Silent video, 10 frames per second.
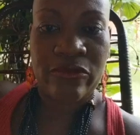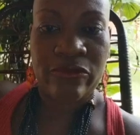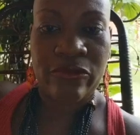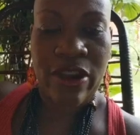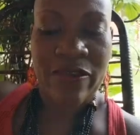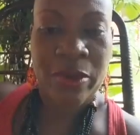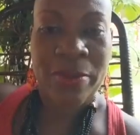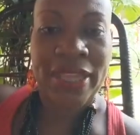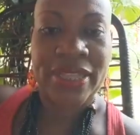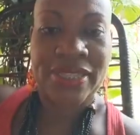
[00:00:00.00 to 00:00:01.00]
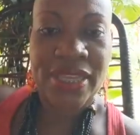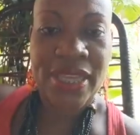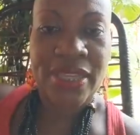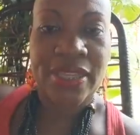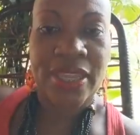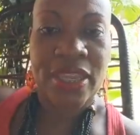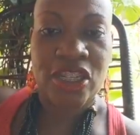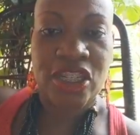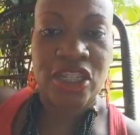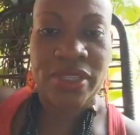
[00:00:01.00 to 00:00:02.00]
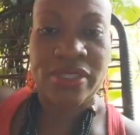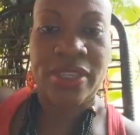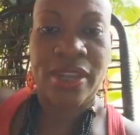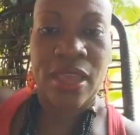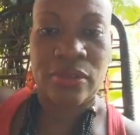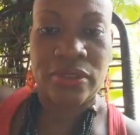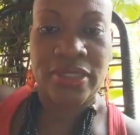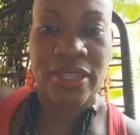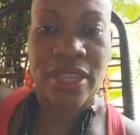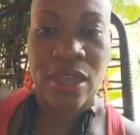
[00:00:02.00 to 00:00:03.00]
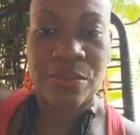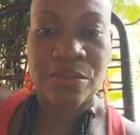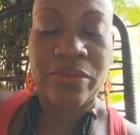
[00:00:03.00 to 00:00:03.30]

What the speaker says: reverberates the energy we send out.